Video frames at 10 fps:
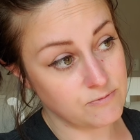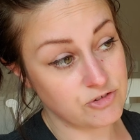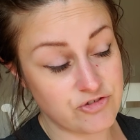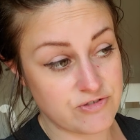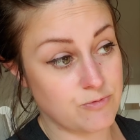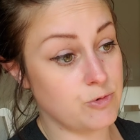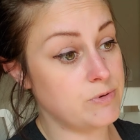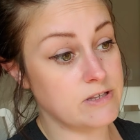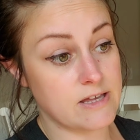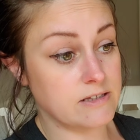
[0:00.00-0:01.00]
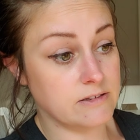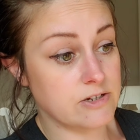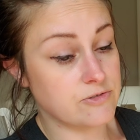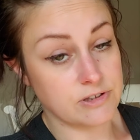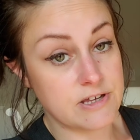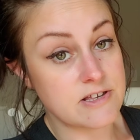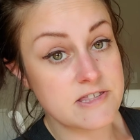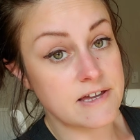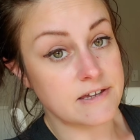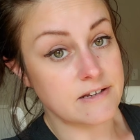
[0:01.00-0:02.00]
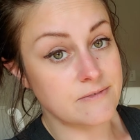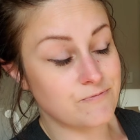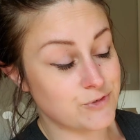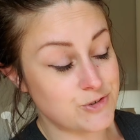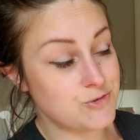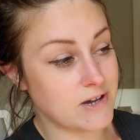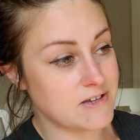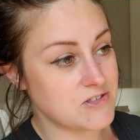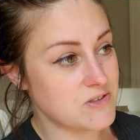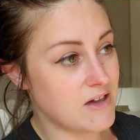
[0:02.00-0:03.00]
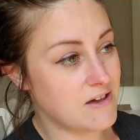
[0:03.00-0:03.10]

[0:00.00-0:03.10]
which is will be like literally a second for you guys,